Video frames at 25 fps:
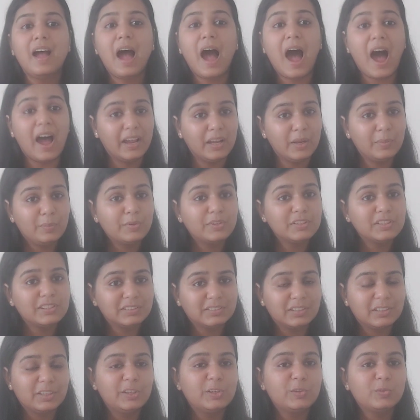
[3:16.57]
I
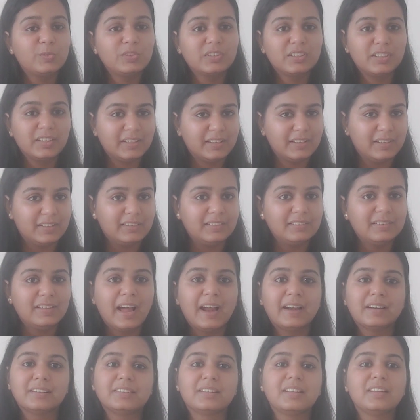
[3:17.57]
personally don't think
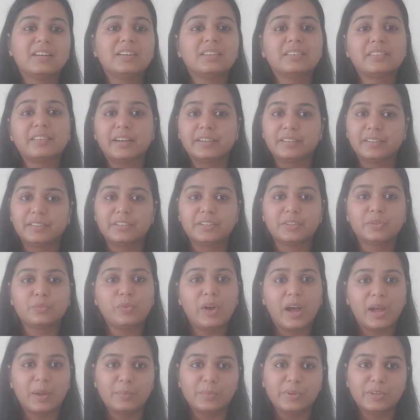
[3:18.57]
that the credit
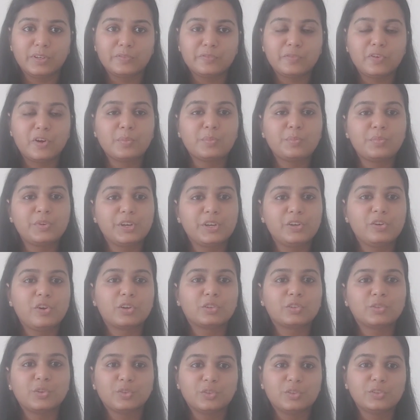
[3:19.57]
requirement for
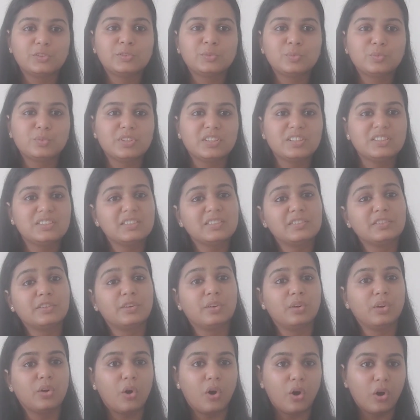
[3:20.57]
pre-doctoral students is
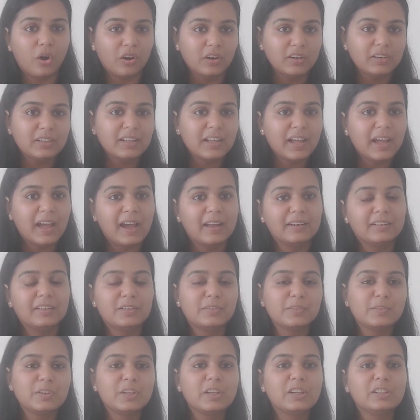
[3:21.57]
a lot and
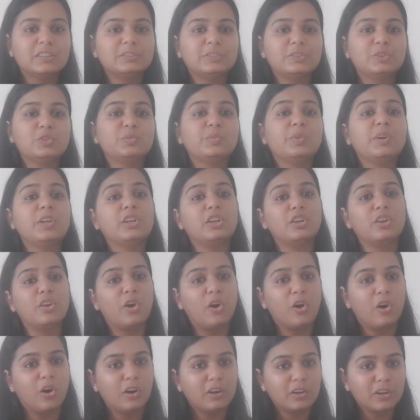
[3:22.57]
it will consume a
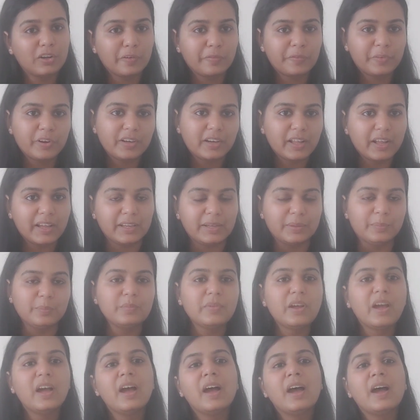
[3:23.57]
lot of your
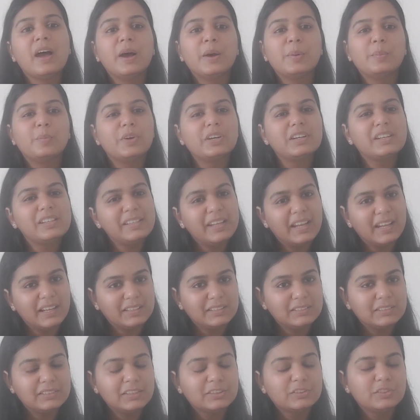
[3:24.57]
time. But
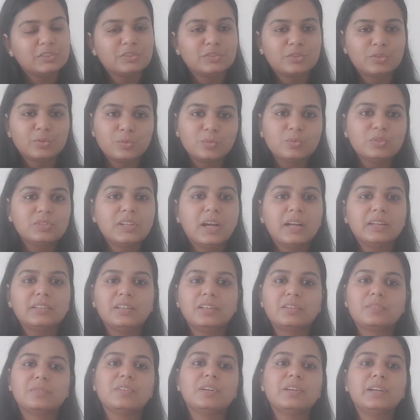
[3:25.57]
yes, it's true that
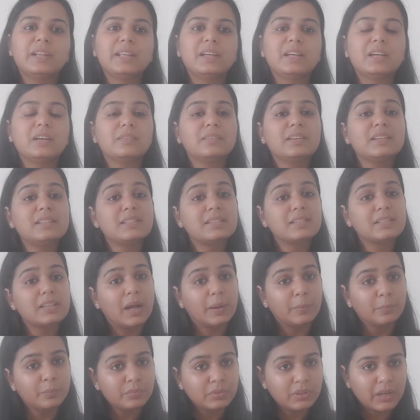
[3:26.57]
it will take away
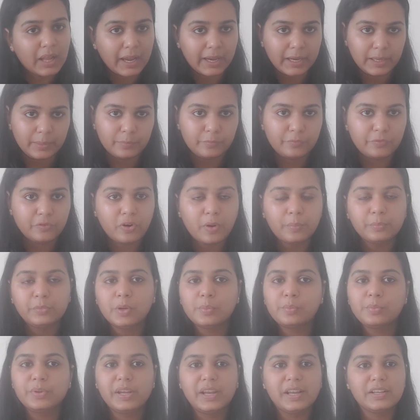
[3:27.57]
some time from
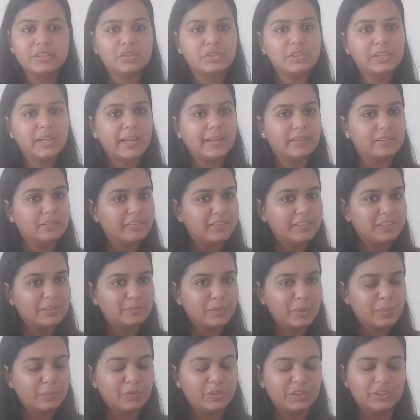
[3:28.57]
your PhD entrance
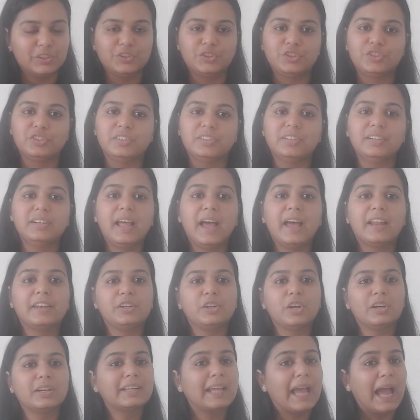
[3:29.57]
preparation and
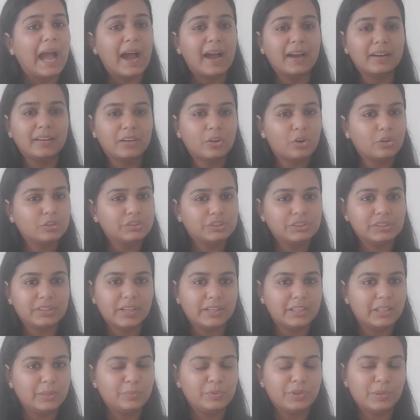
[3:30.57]
your CAT or
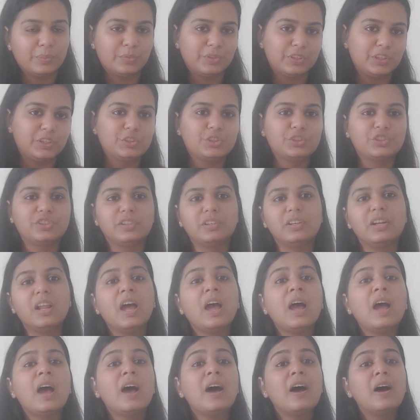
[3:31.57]
GRE preparation.